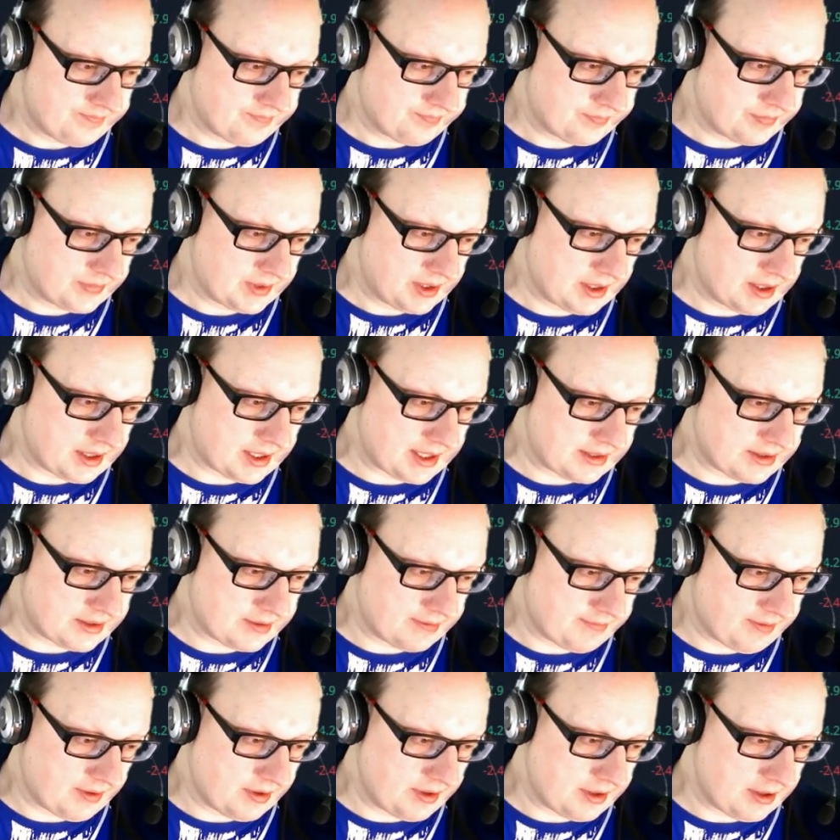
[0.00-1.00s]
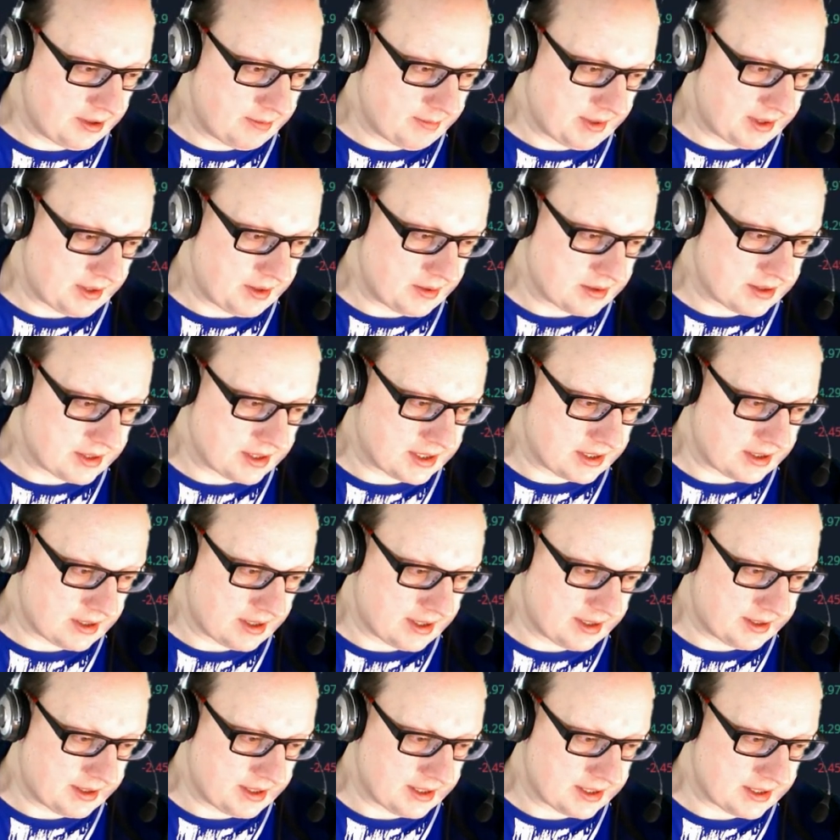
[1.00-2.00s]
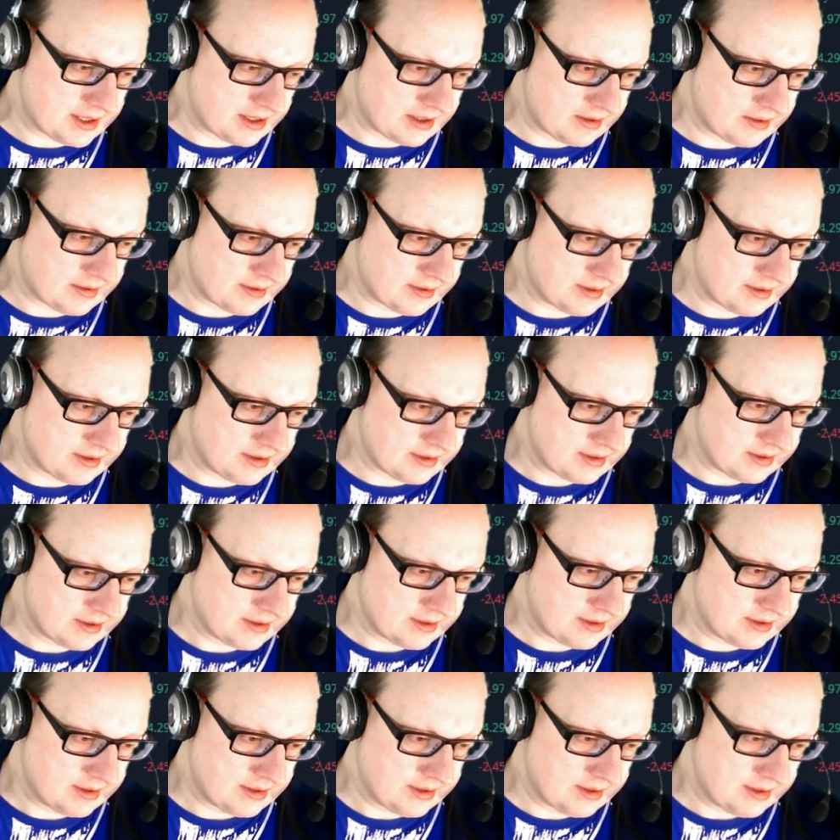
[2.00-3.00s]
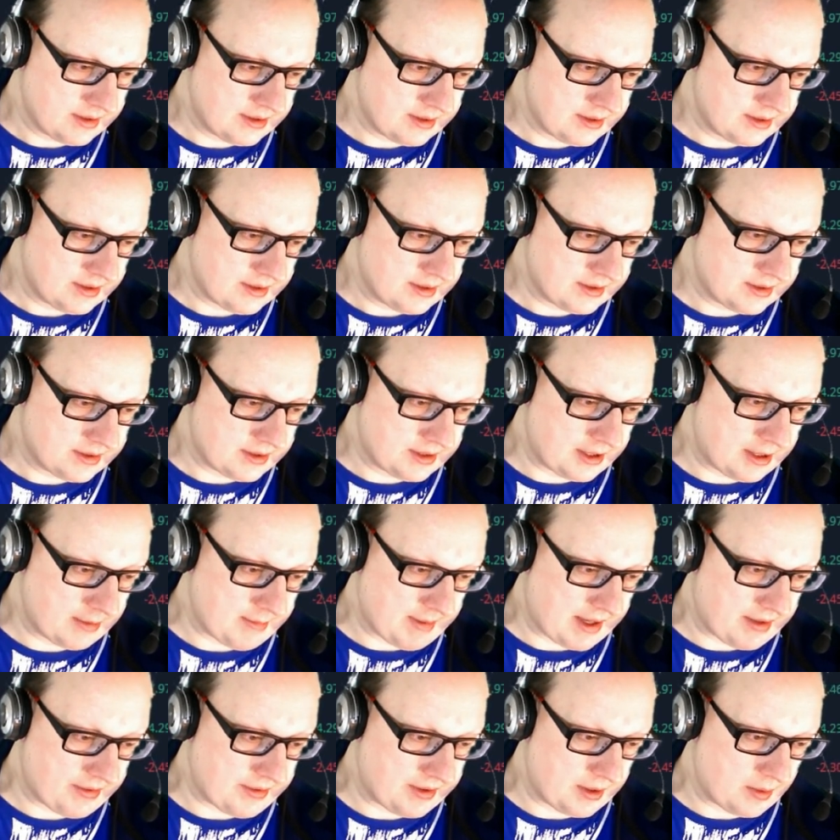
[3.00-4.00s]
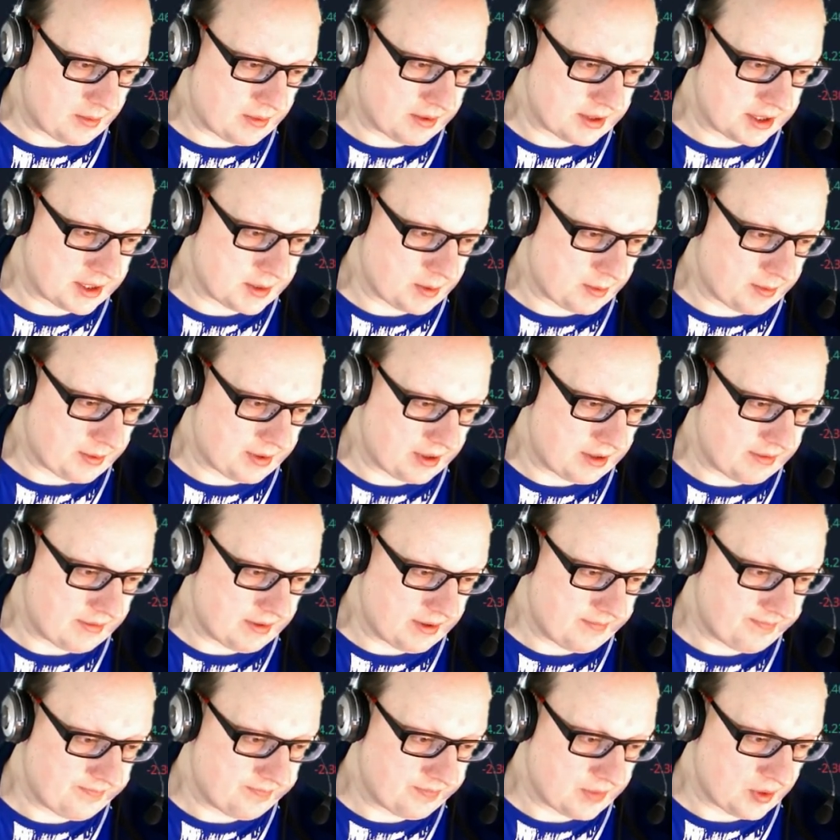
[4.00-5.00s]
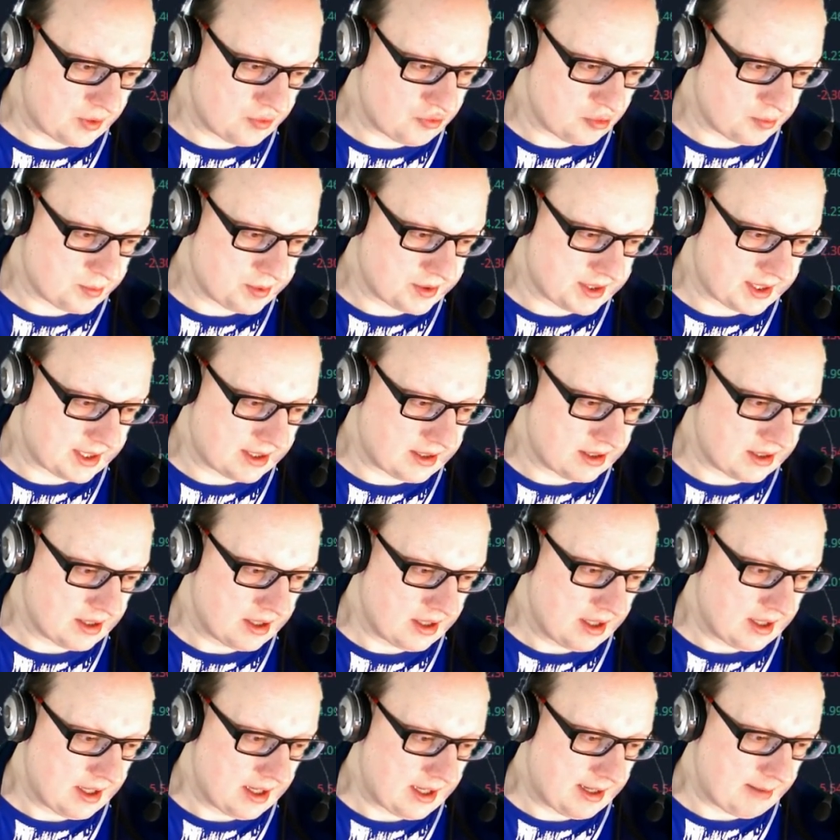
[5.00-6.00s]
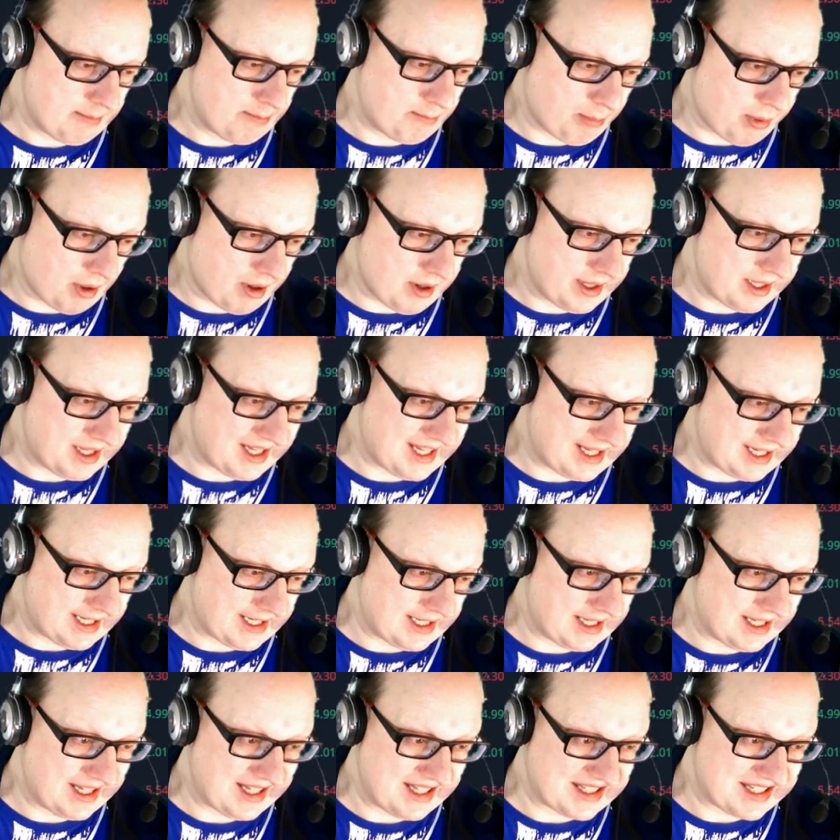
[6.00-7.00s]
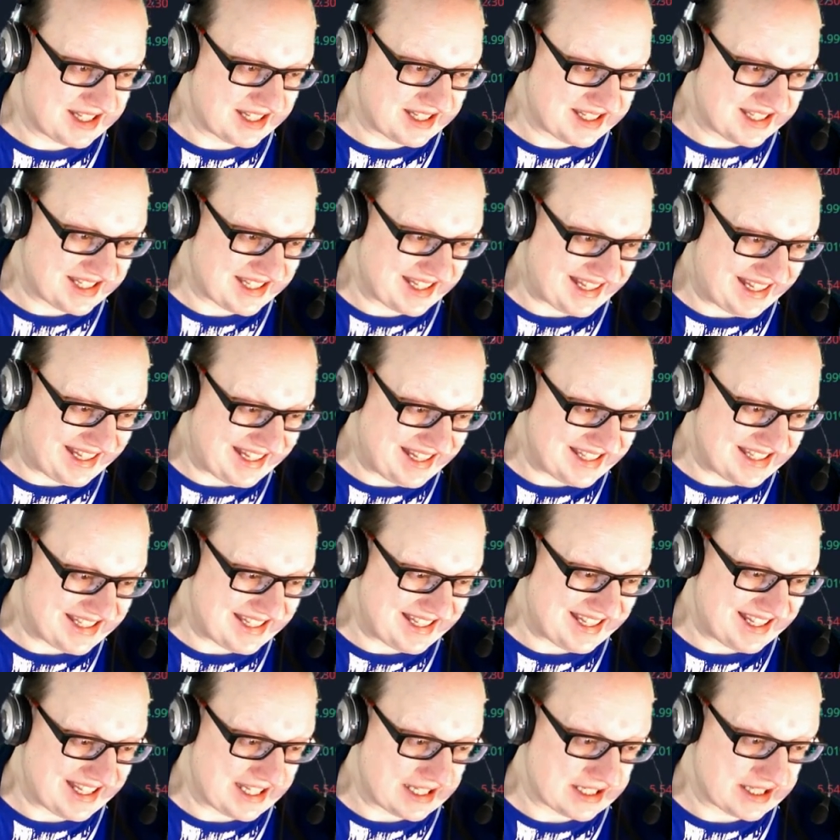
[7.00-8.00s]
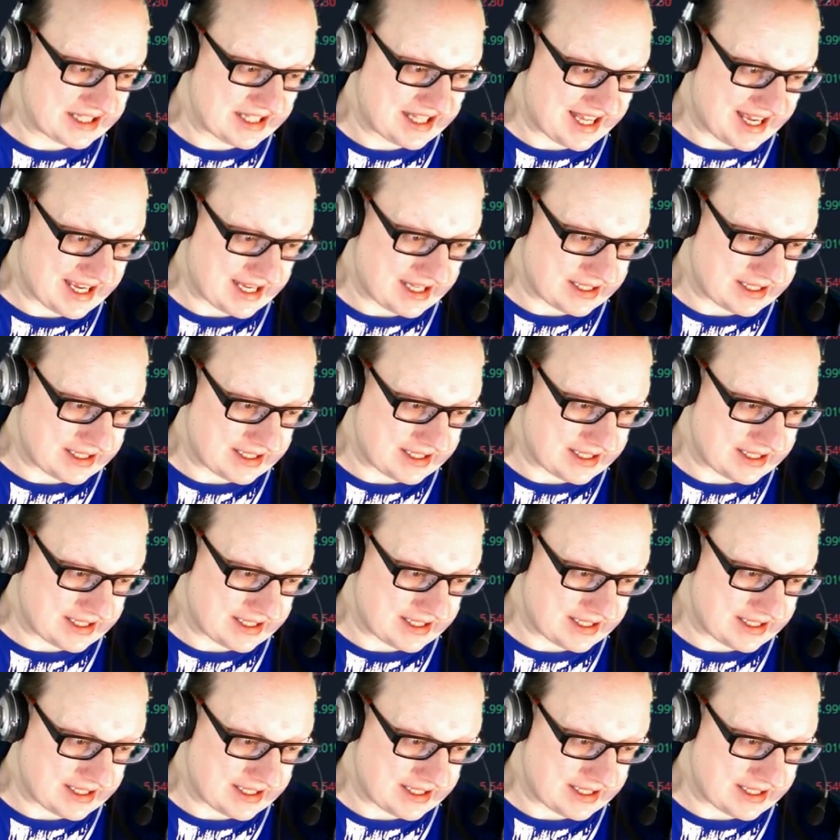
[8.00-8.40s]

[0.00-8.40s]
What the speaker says: go down to volume and you slide this along to the amount that you want to swap over, 100%, and buy any. It's as easy as that.